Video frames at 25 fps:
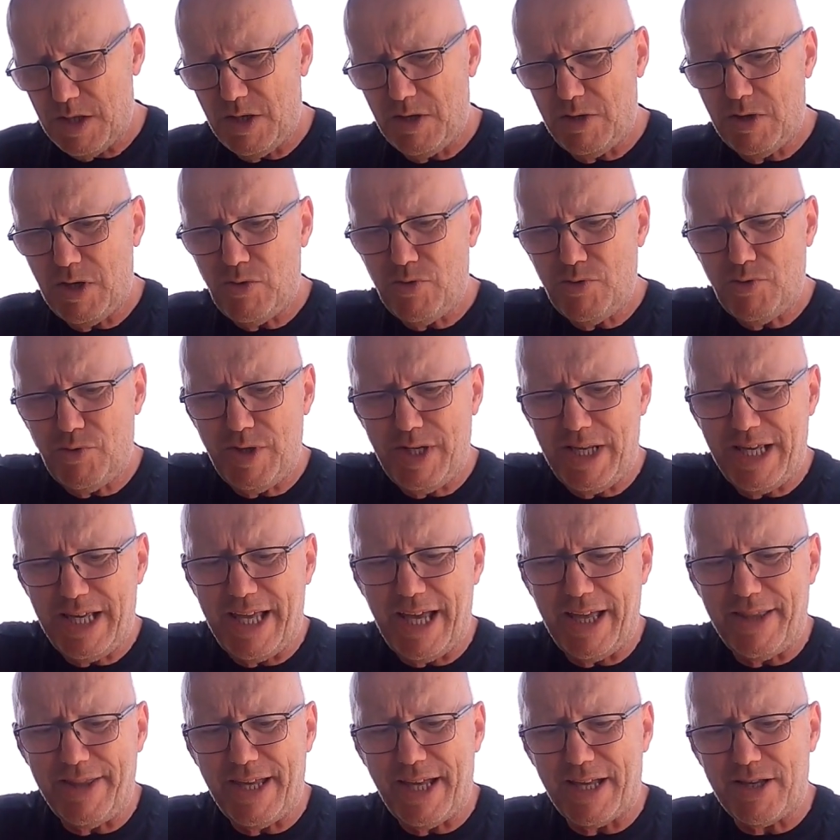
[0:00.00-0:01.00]
You don't really
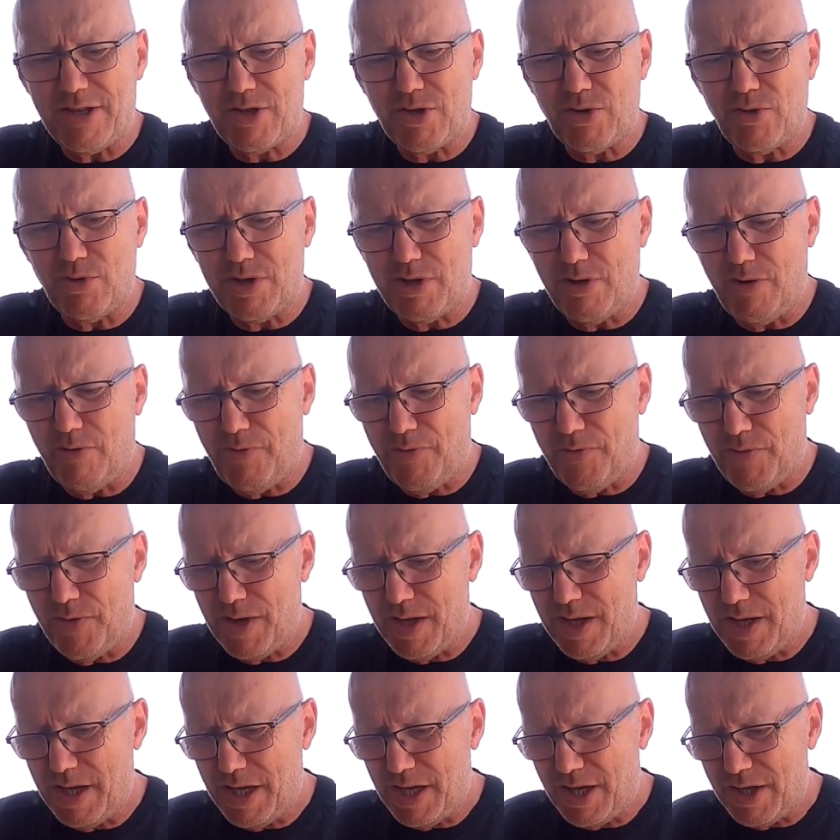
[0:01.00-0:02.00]
get that sort of
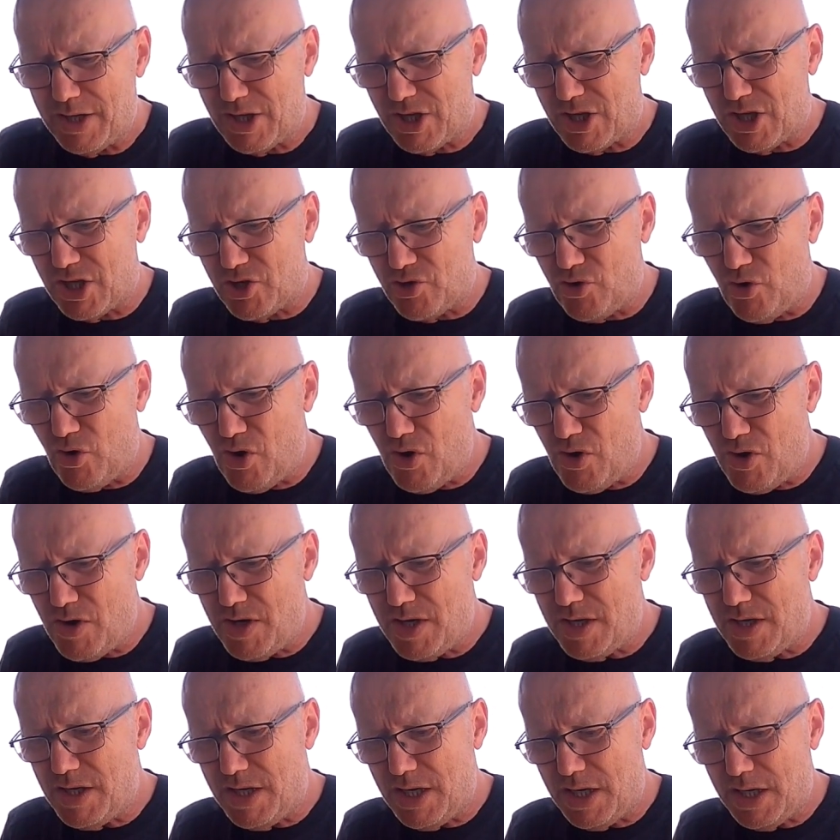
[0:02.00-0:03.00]

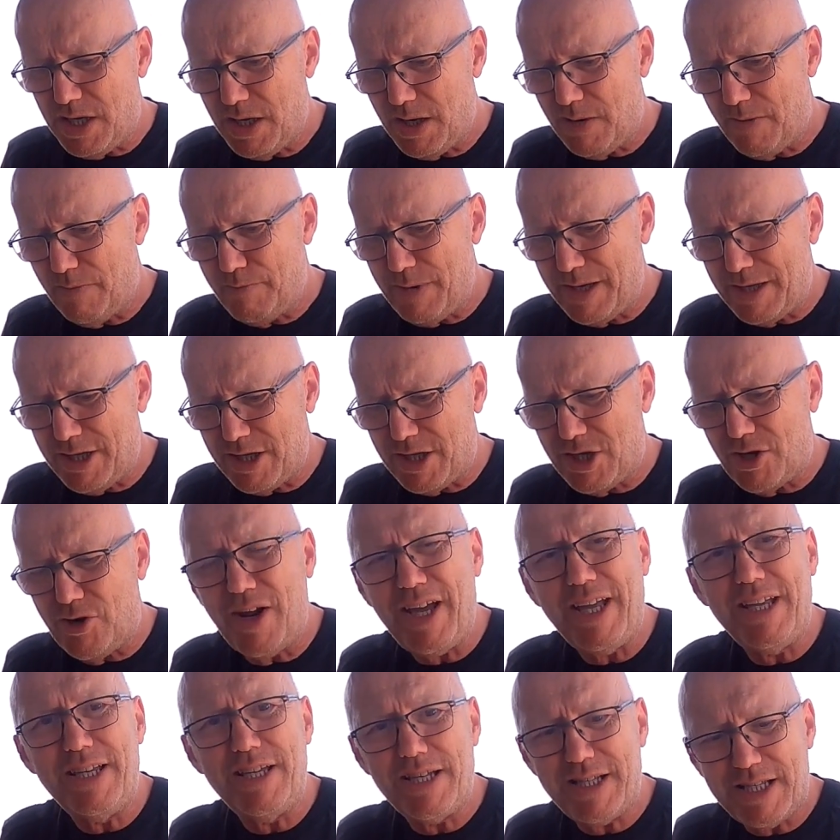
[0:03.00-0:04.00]
strong
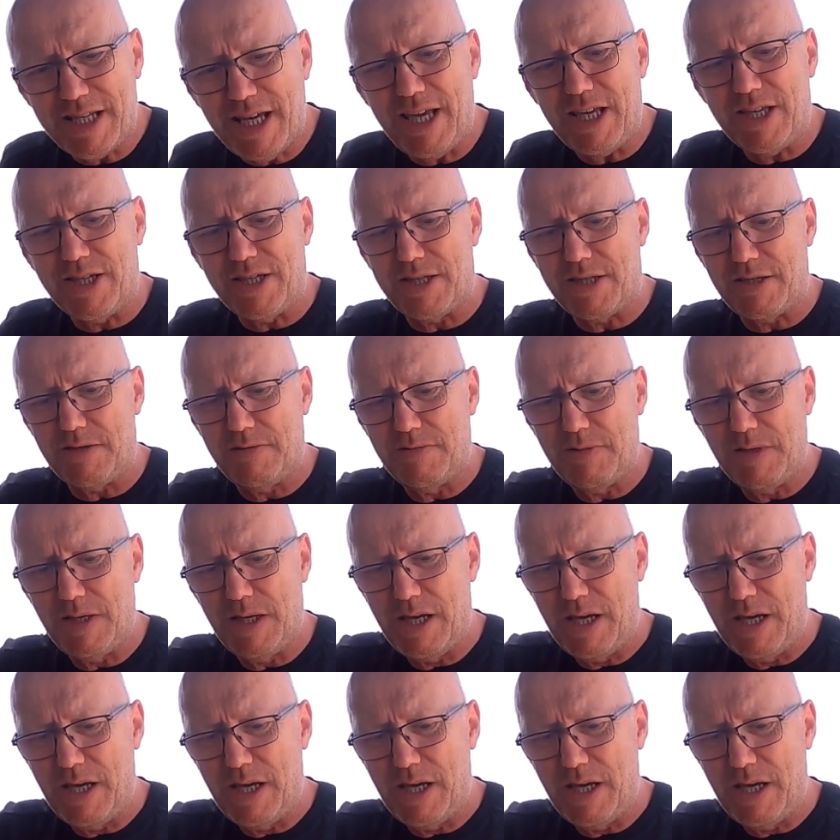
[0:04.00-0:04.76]
Mediterranean taste.